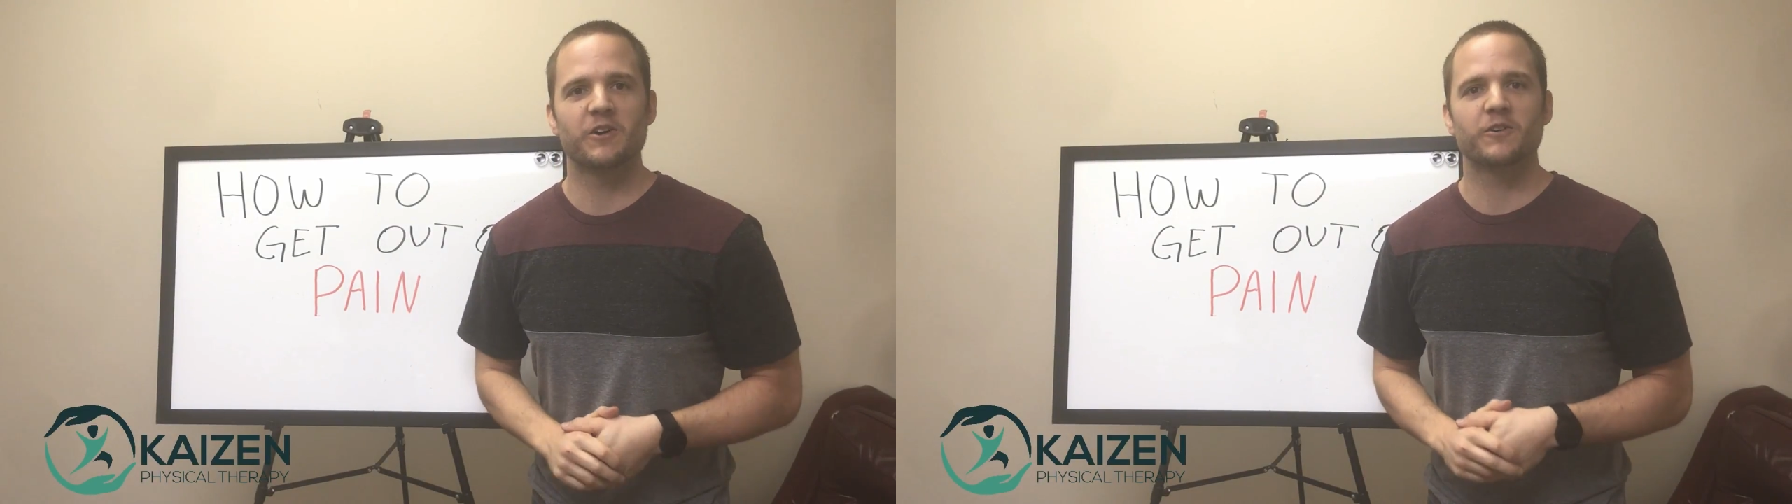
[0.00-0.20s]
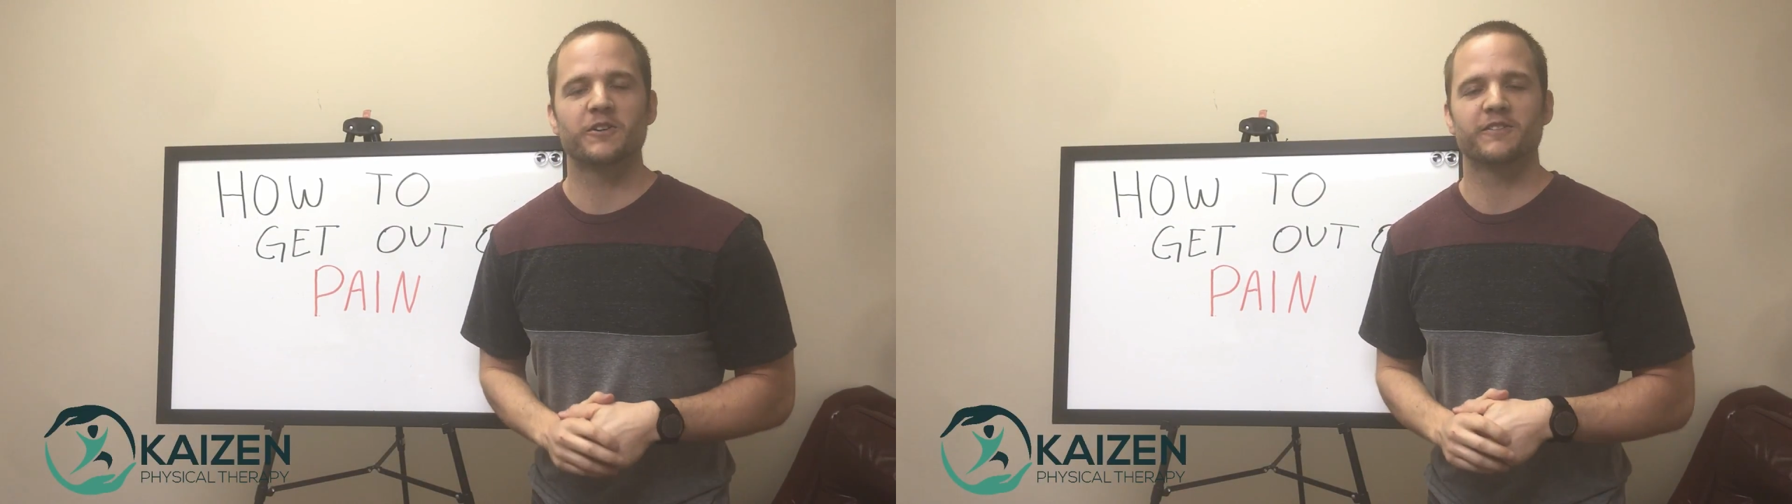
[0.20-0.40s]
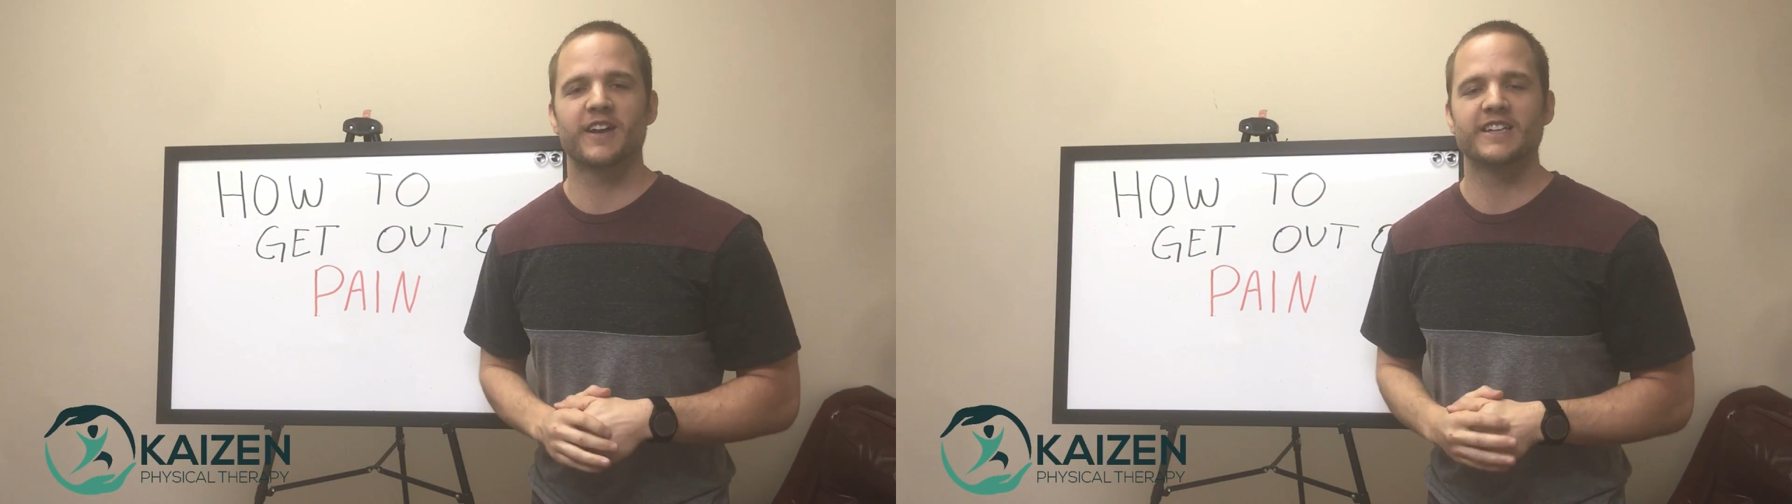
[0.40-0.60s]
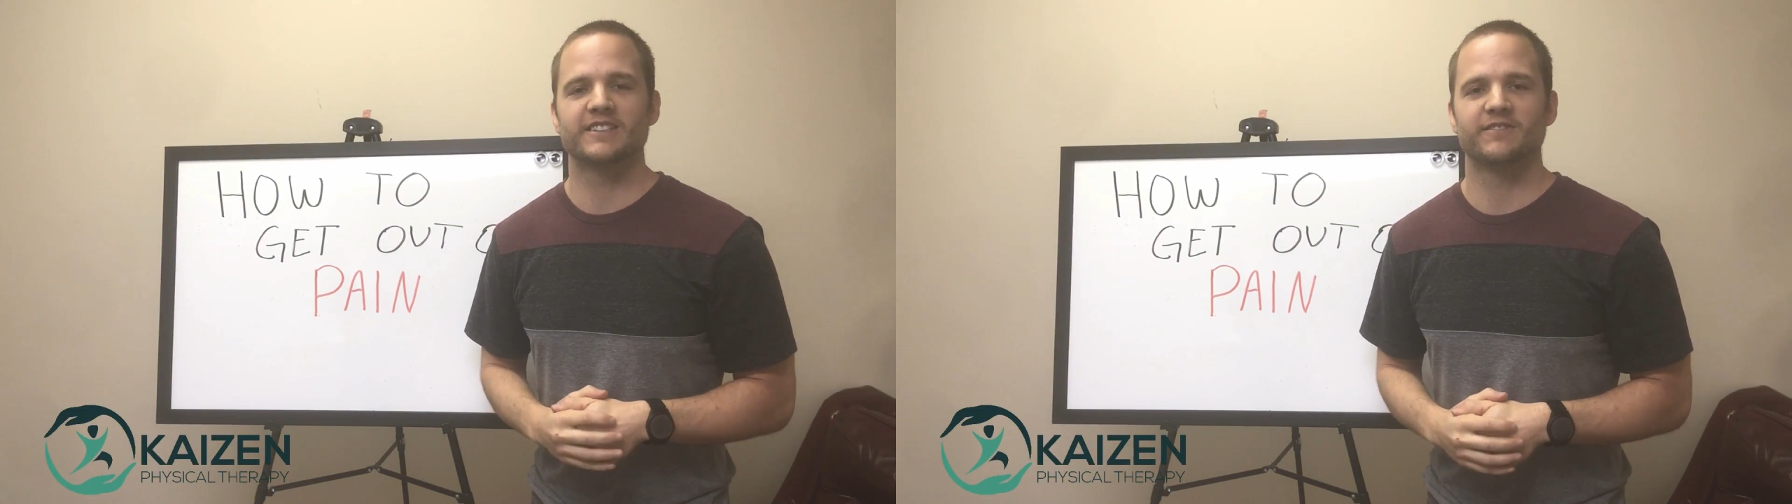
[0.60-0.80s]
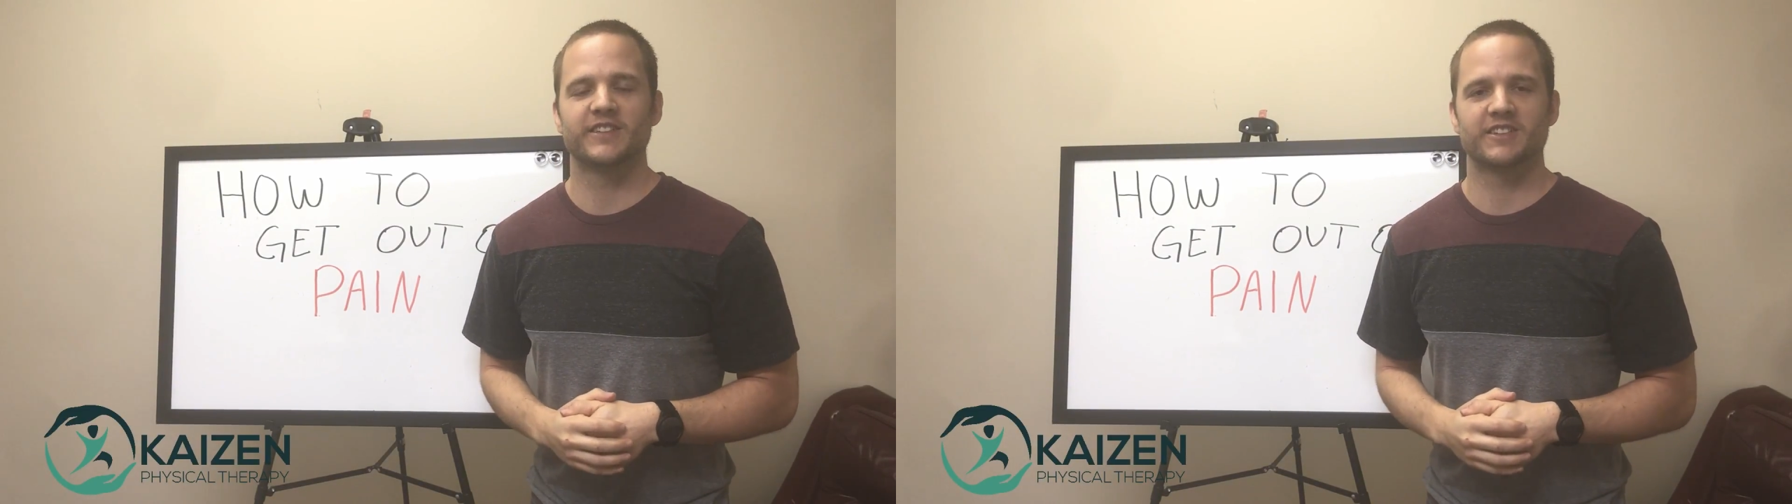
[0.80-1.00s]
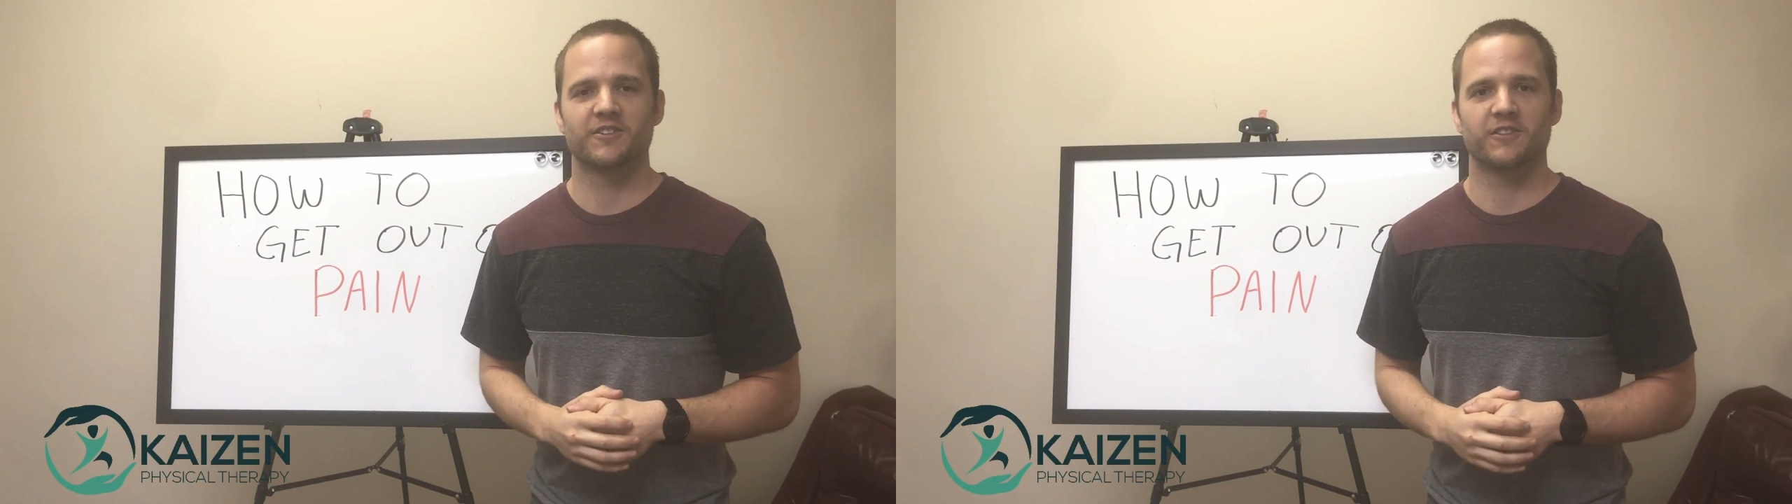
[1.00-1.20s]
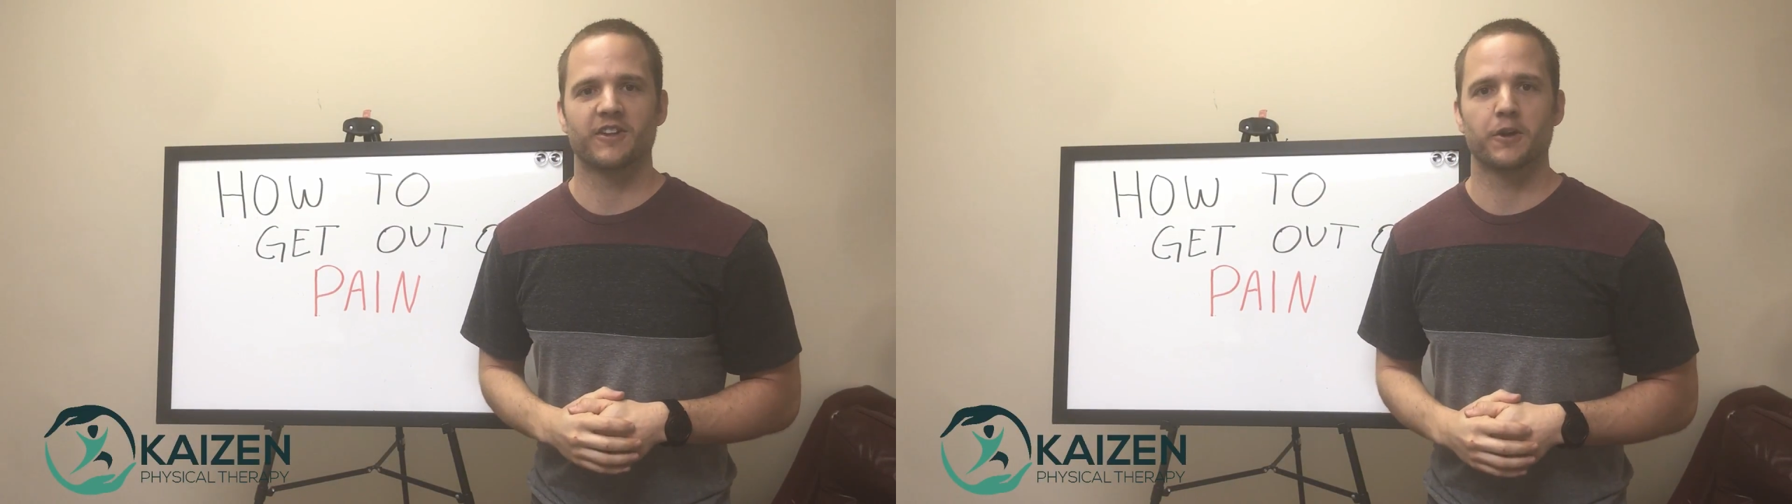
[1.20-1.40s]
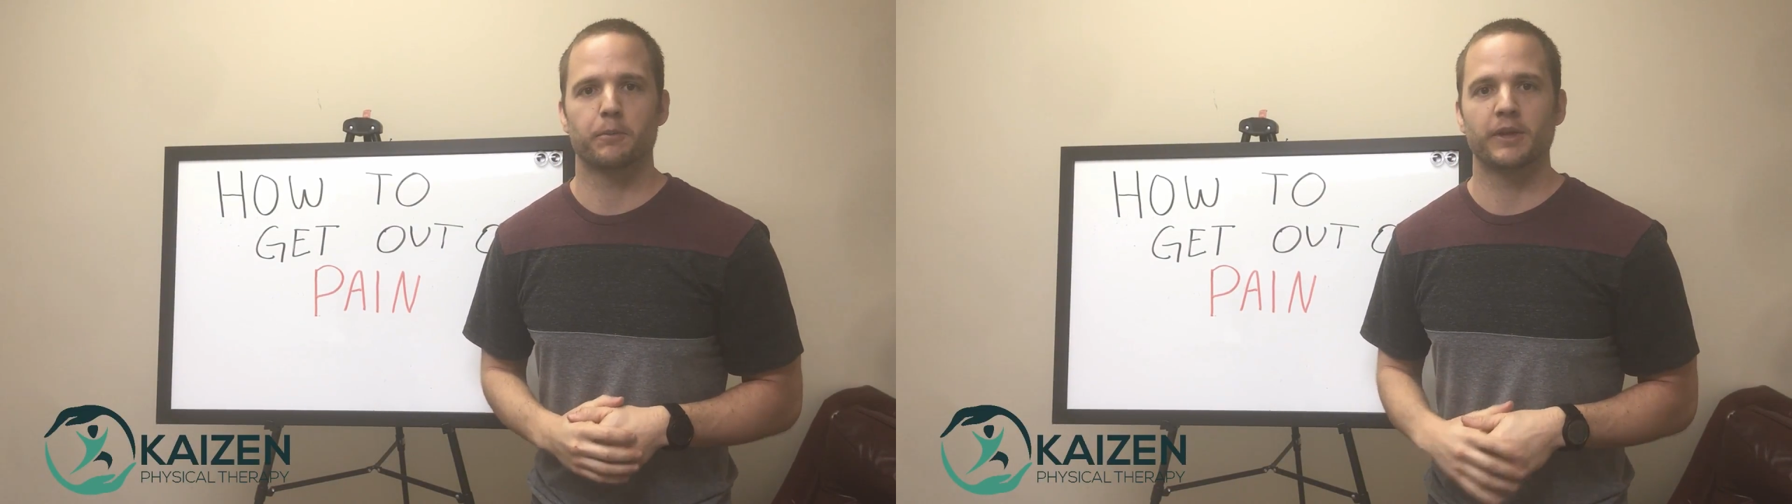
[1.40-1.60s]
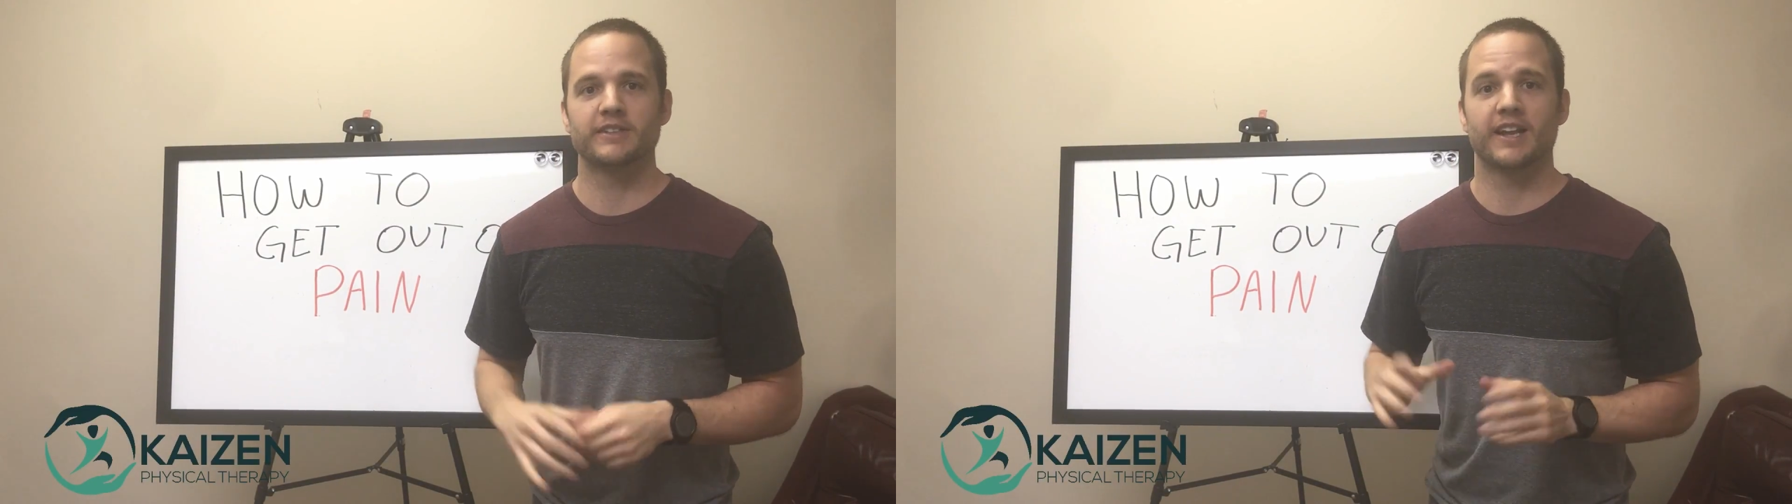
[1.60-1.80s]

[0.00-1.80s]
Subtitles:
owner of Kaizen Physical Therapy.